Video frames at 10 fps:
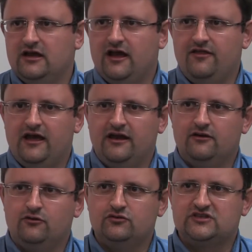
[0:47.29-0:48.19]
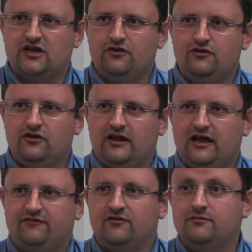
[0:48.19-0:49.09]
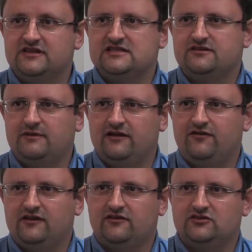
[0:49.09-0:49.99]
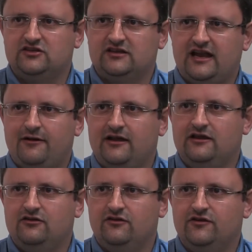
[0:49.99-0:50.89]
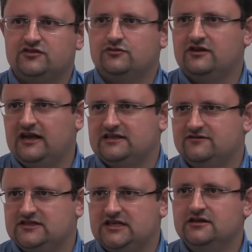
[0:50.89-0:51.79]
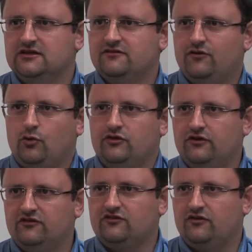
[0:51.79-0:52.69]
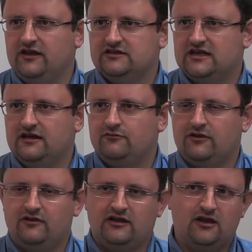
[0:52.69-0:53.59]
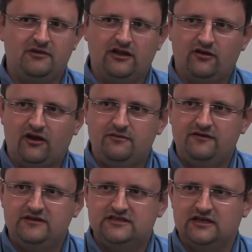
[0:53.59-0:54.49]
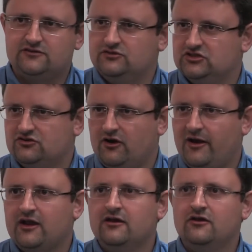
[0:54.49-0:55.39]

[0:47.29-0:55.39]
and then also you're going to have some business benefits, such as allowing universal connectivity for all users on the internet, whether they're coming in on I P v six, which is growing,